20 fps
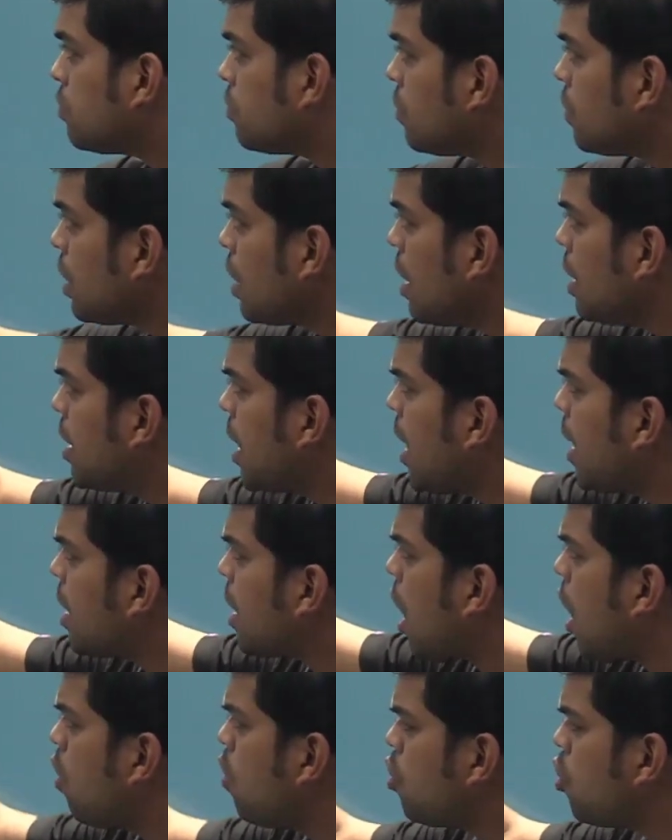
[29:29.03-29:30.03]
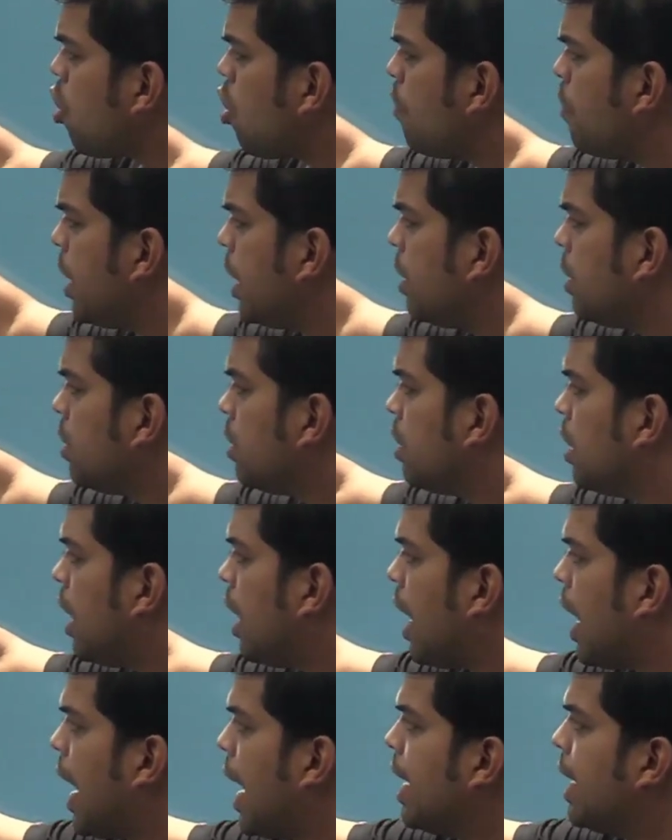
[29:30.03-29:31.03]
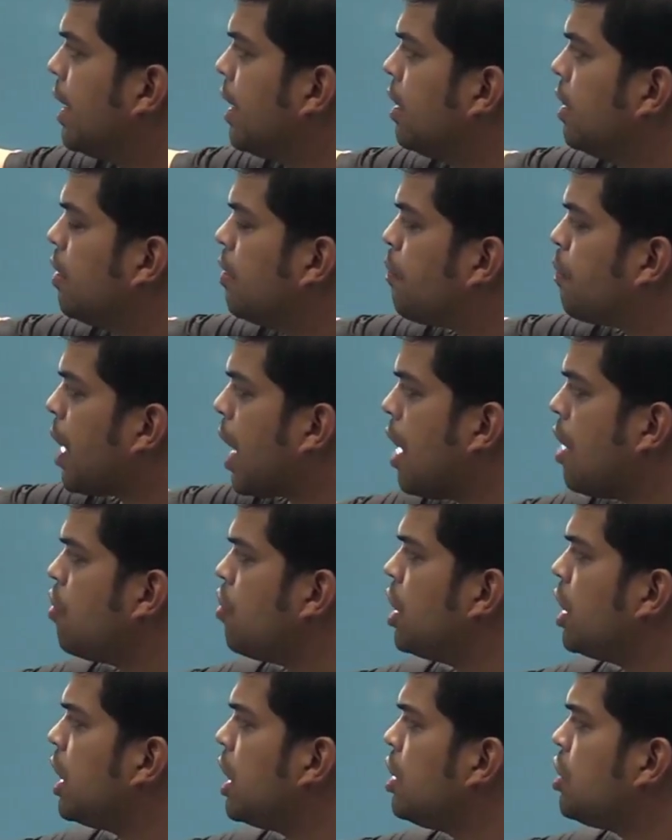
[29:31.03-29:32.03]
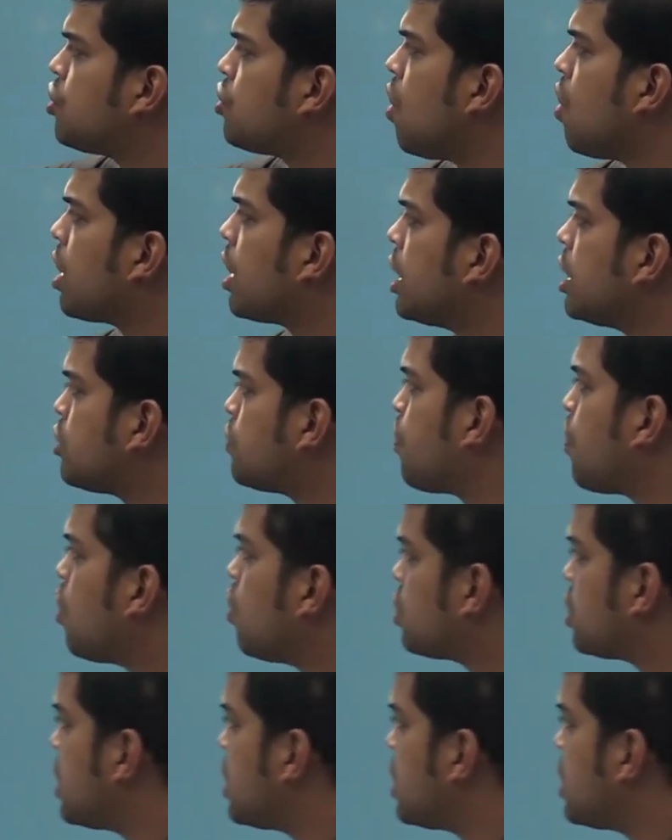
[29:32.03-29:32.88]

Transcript: that round robin and priority, shortest process